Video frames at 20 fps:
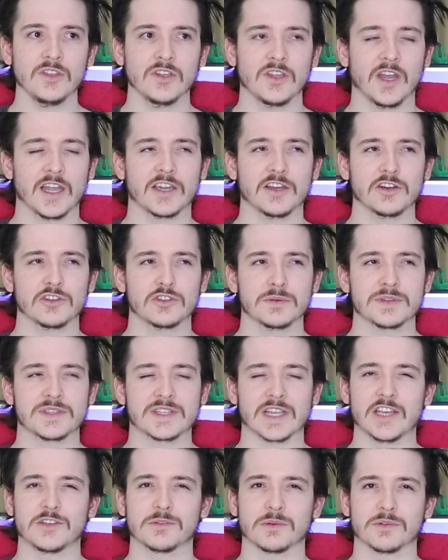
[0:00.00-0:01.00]
got it to a
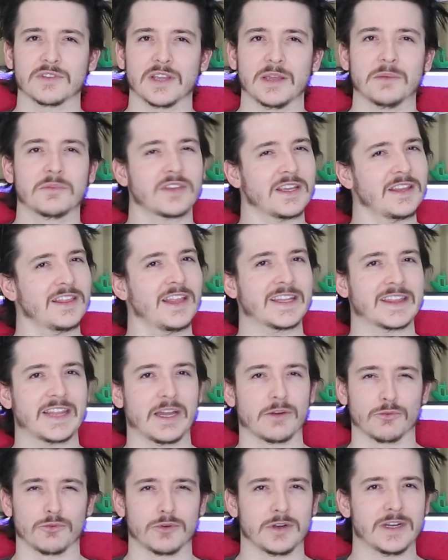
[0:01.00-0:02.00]
stage where it was in
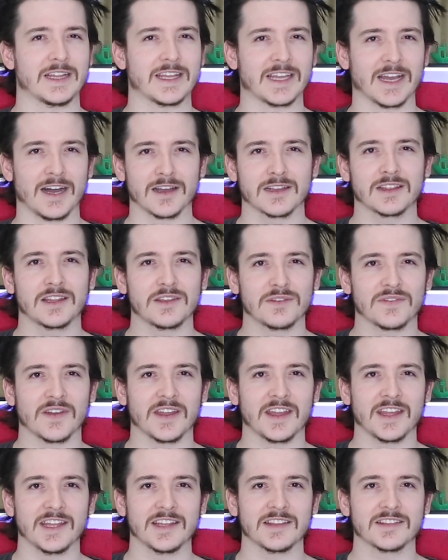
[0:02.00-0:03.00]
that really ugly
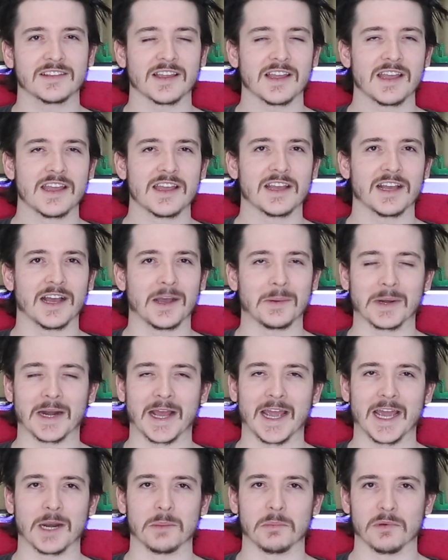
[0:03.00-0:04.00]
phase when I
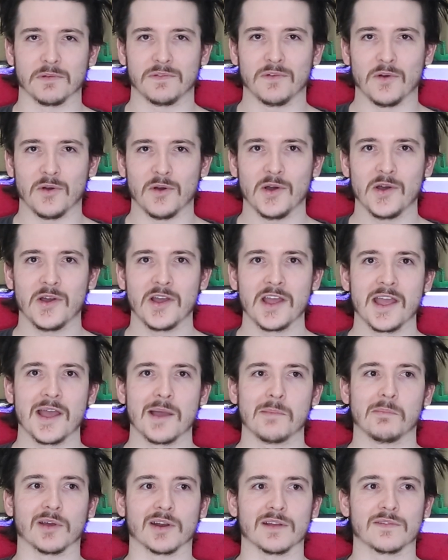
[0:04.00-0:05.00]
had it before,
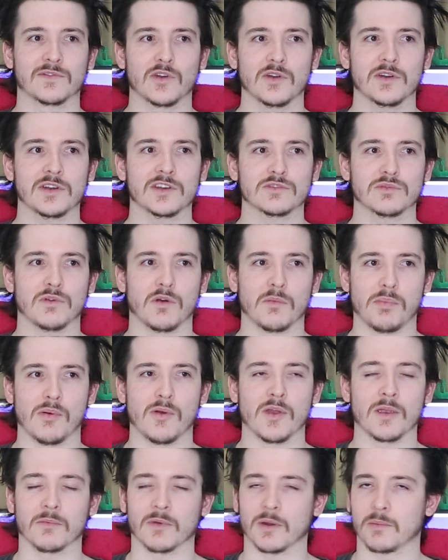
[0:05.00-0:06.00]
but I've gotten it to a
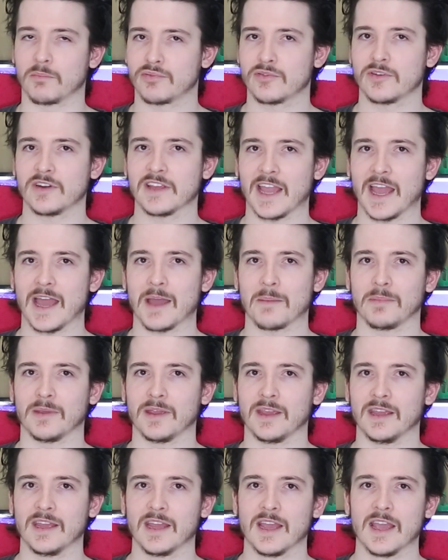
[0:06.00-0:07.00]
point where I'm pretty
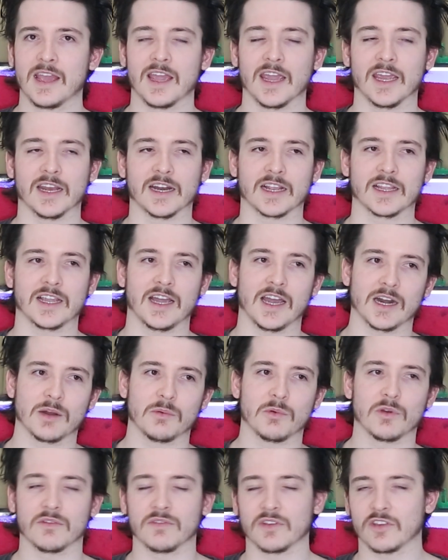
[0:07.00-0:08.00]
happy and I kind of
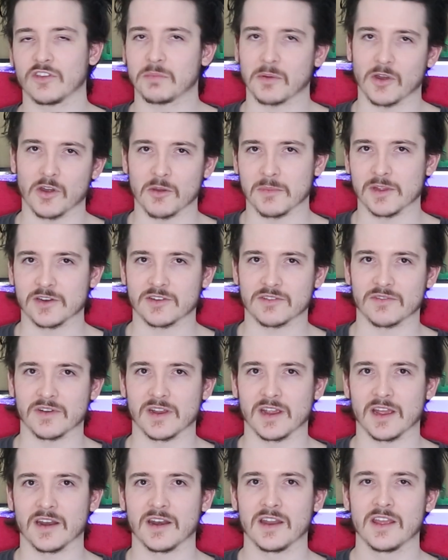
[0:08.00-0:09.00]
want to experiment
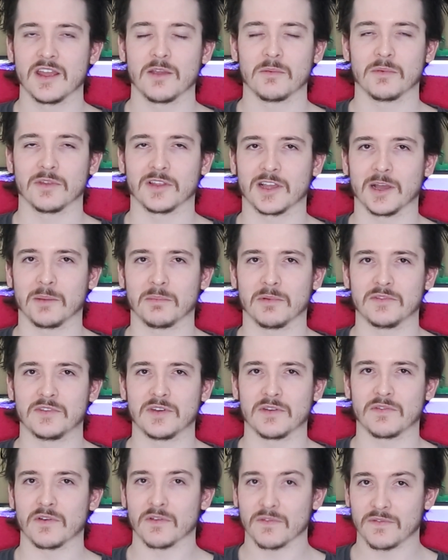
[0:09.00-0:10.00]
around with a couple of
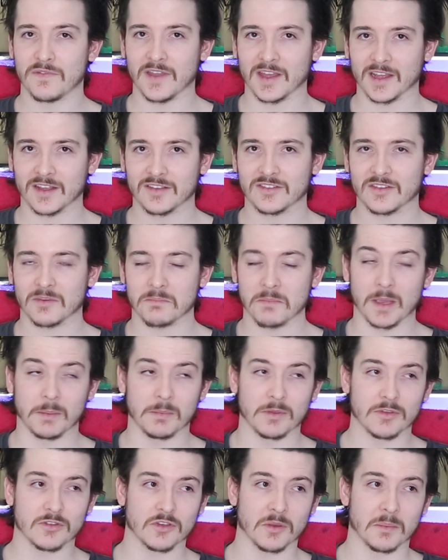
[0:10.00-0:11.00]
different effects,
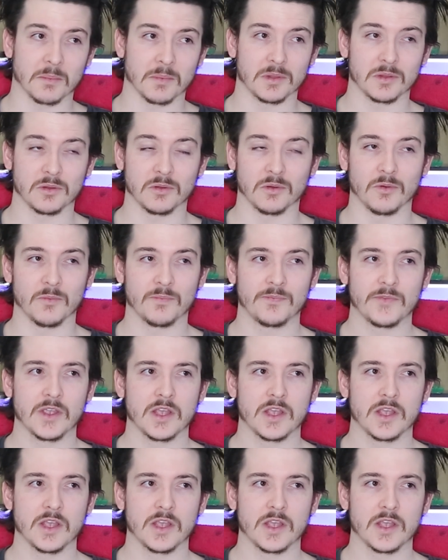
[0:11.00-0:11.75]
maybe some little